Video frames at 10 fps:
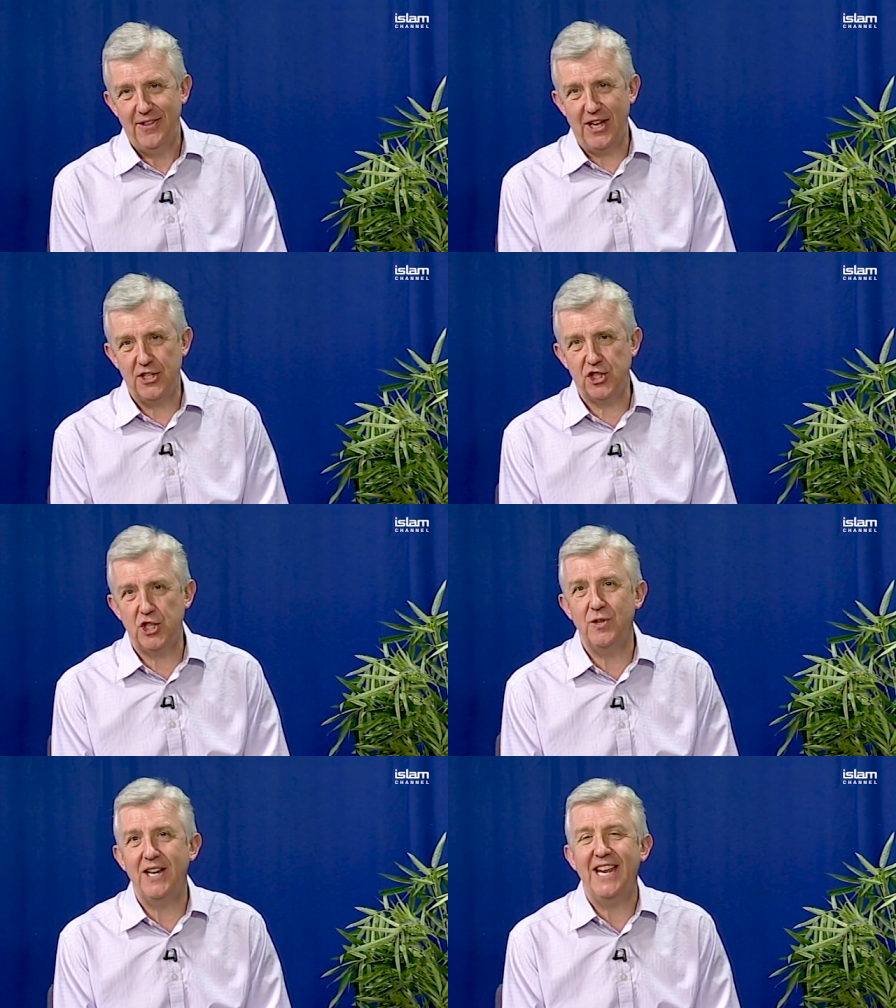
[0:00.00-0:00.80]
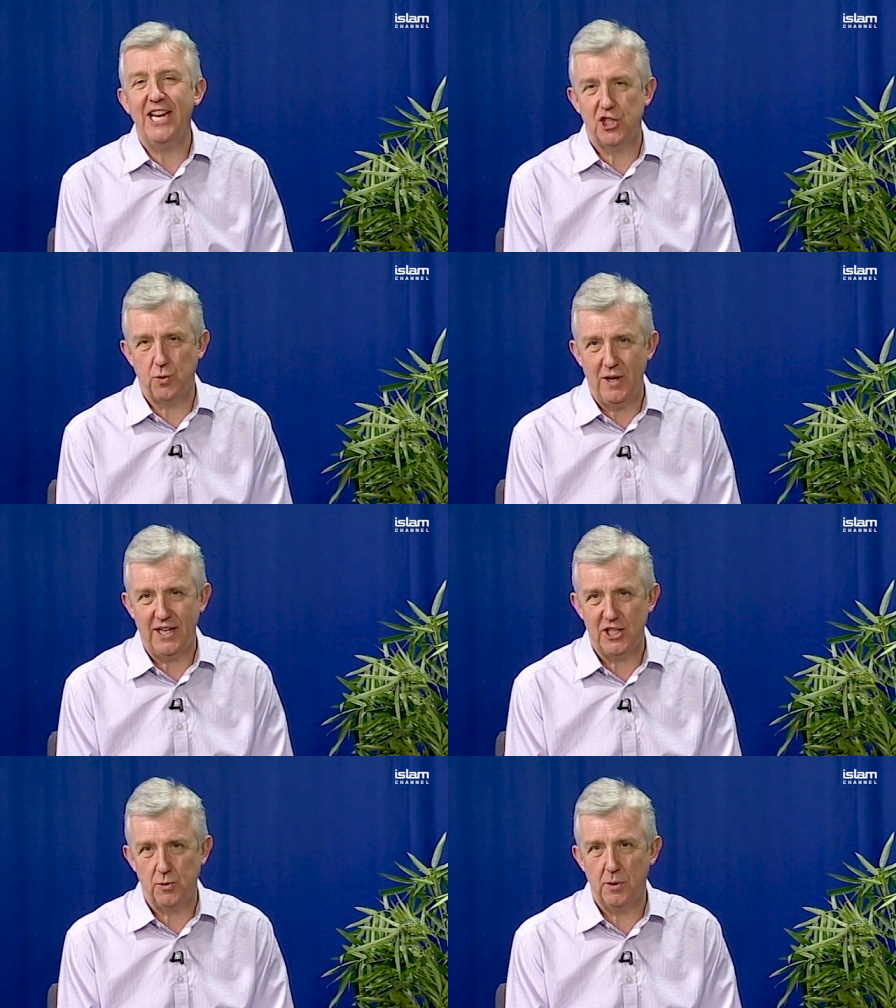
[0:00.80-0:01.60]
then tune in each
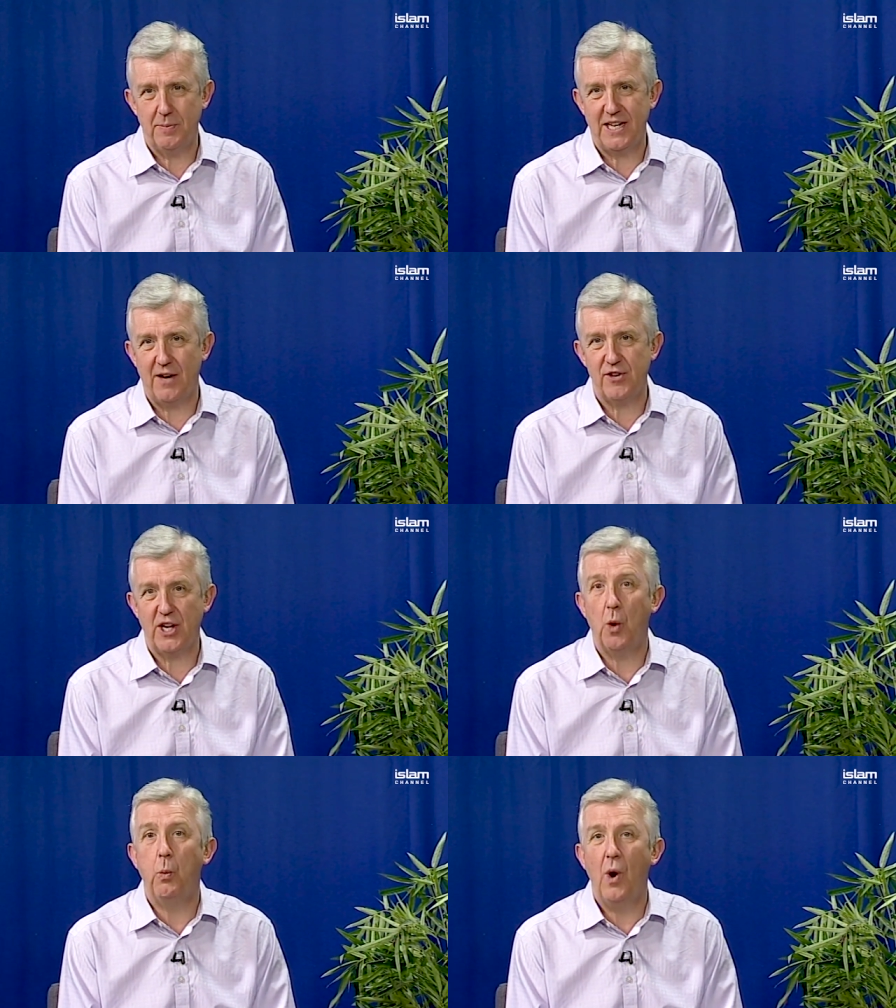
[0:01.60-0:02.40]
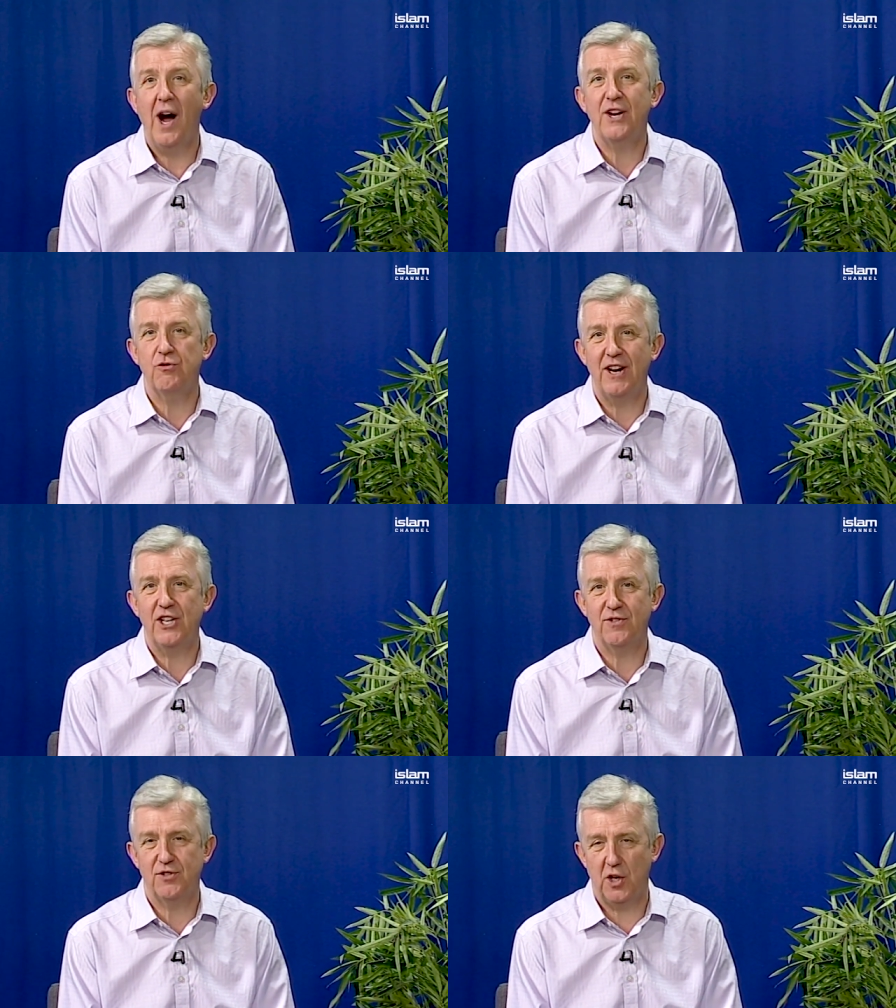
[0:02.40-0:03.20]
week as we'll be covering a wide
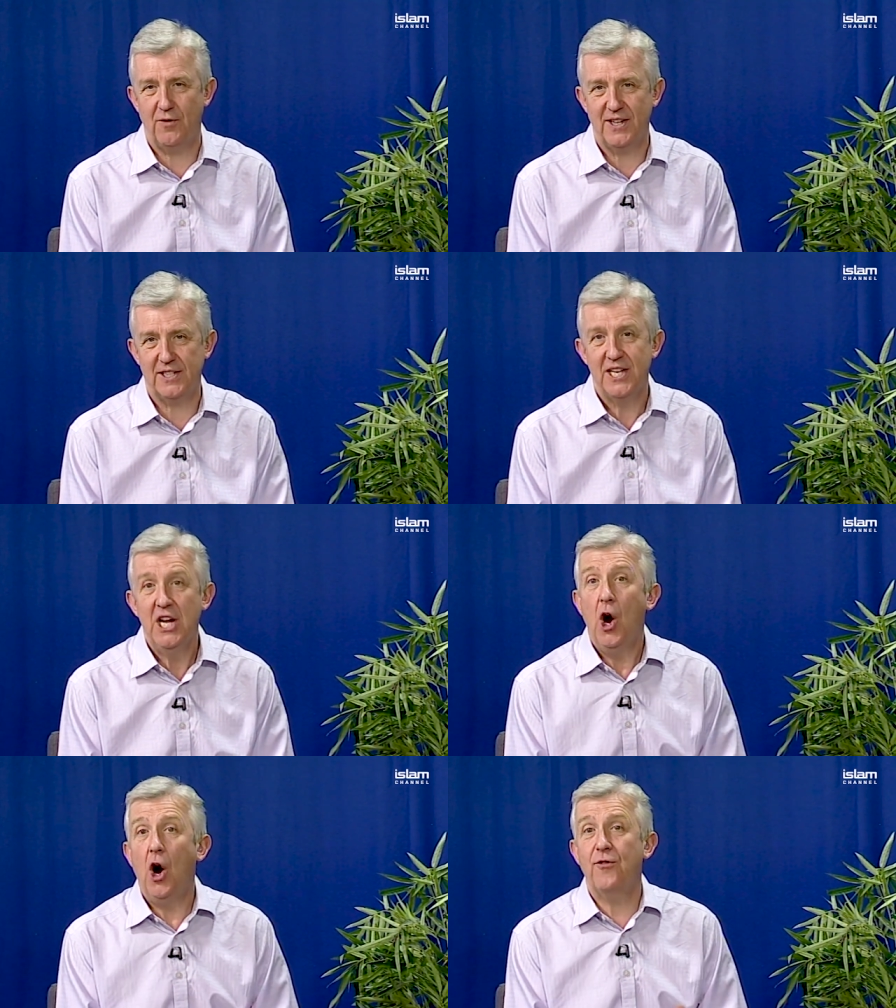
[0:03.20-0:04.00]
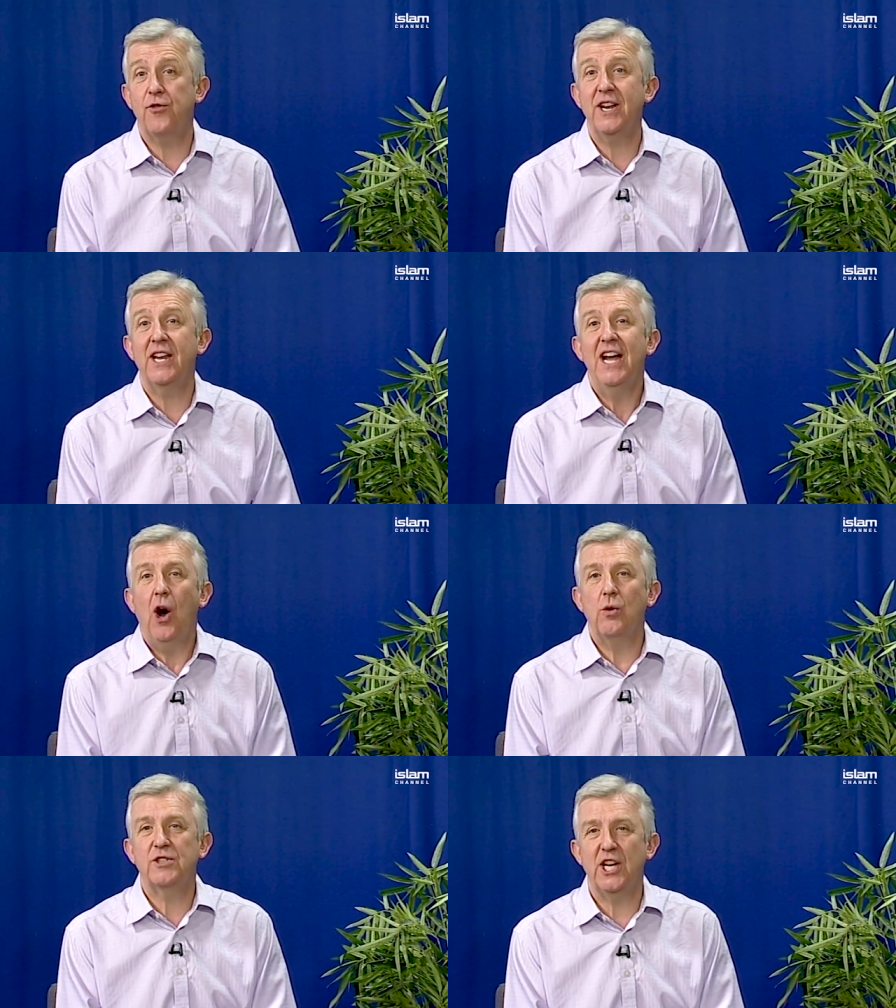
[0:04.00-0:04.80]
range of topics, offering
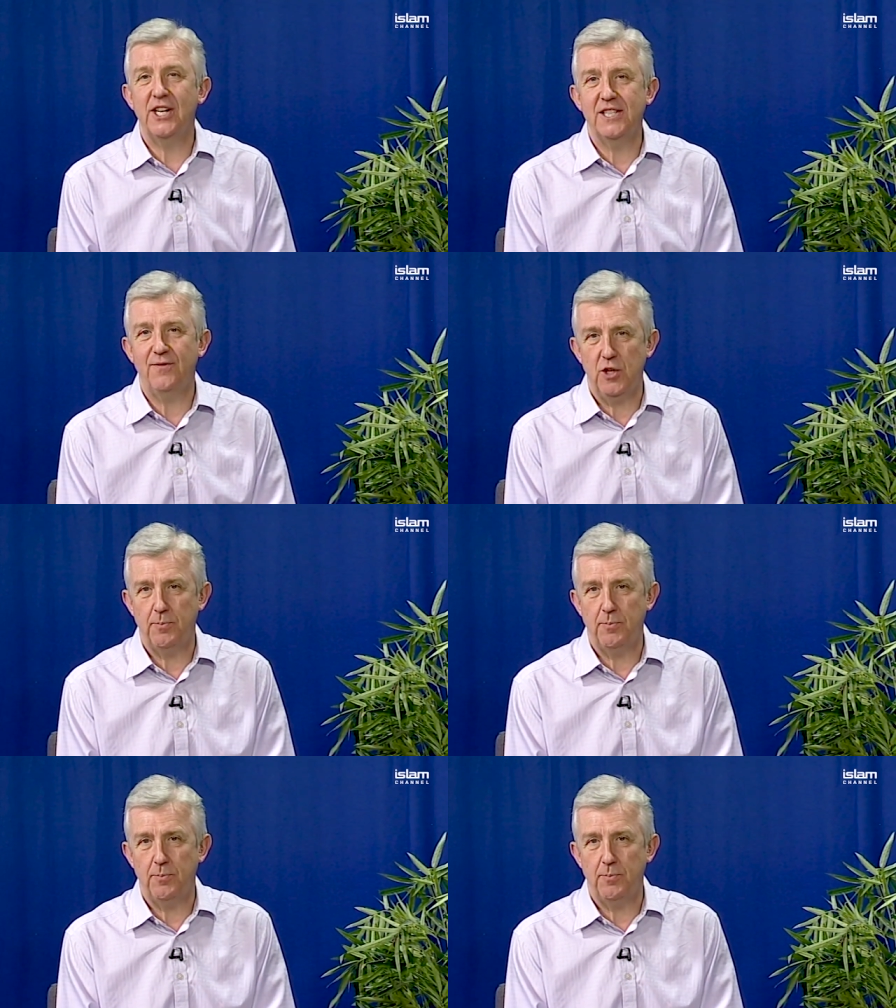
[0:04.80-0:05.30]
alternative